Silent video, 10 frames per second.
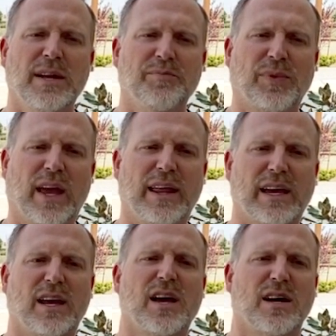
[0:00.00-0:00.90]
And that
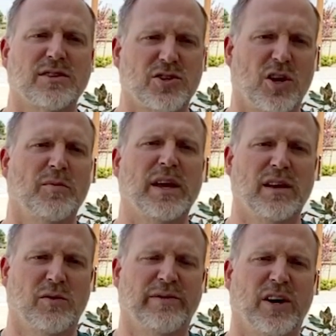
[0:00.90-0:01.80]
can cause us all to be
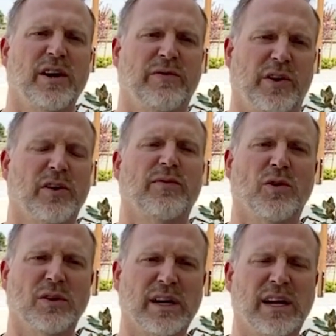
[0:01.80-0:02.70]
very
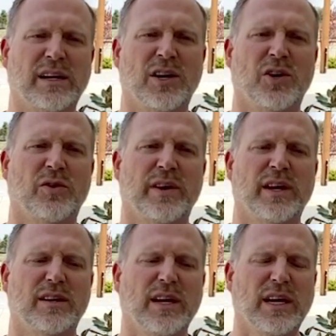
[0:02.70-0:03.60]
fearful. And I know
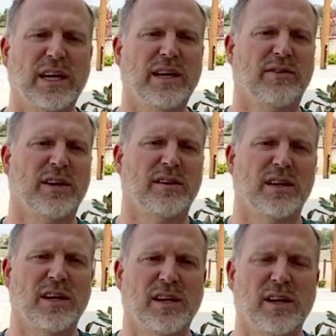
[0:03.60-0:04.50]
that even
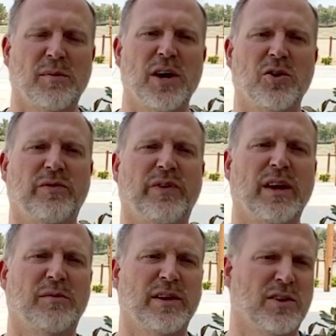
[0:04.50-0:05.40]
in my own
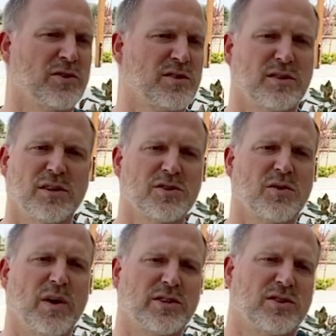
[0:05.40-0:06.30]
family, there's
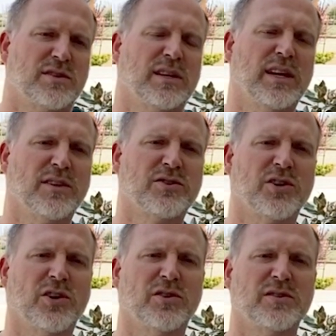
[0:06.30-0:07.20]
questions and
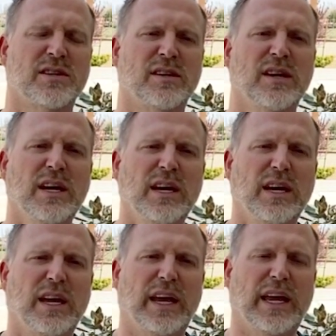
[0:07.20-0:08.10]
concerns,
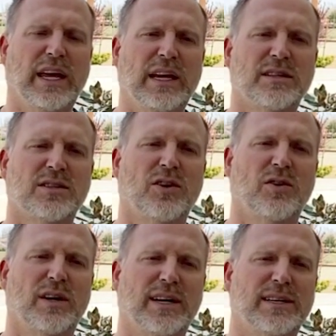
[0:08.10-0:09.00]
and
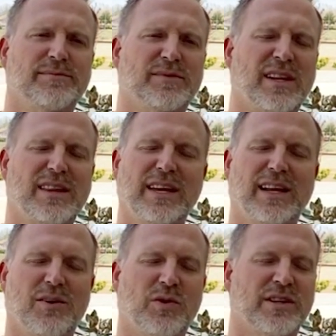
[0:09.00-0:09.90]
so the thing that
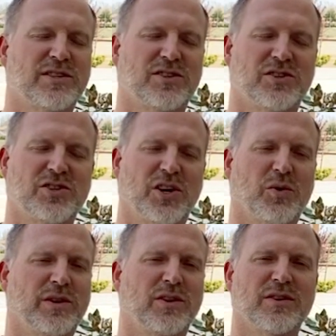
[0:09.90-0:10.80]
I want to share
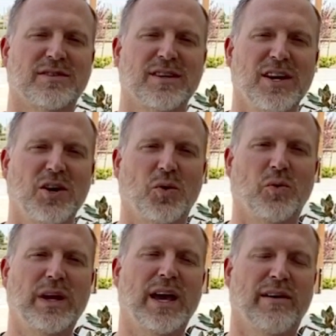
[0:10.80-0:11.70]
with you is
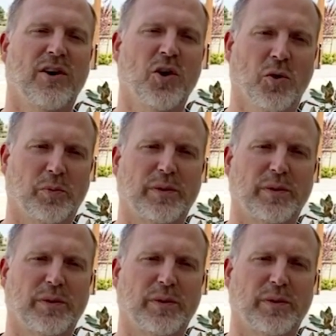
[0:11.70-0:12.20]
we have a hope